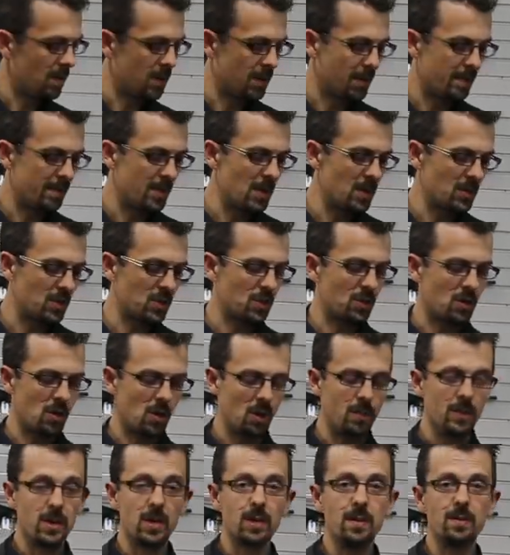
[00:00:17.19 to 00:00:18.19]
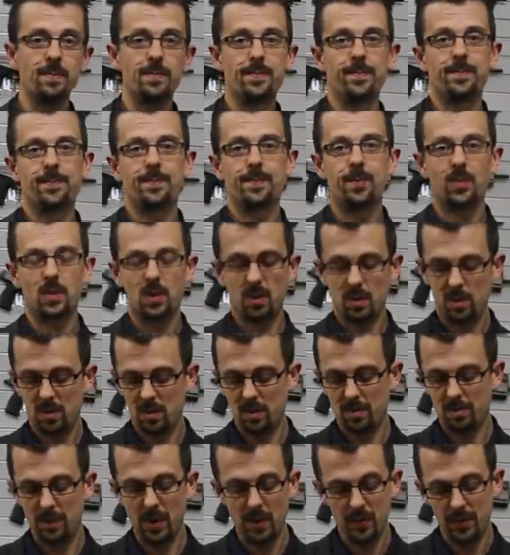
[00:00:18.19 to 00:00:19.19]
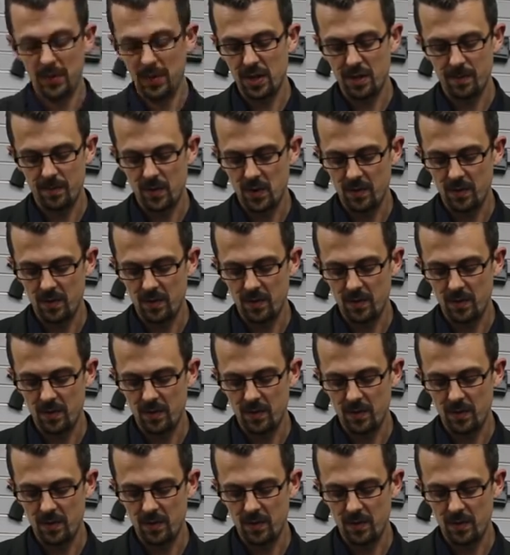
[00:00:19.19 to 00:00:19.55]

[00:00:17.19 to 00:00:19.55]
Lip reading: The most common, both in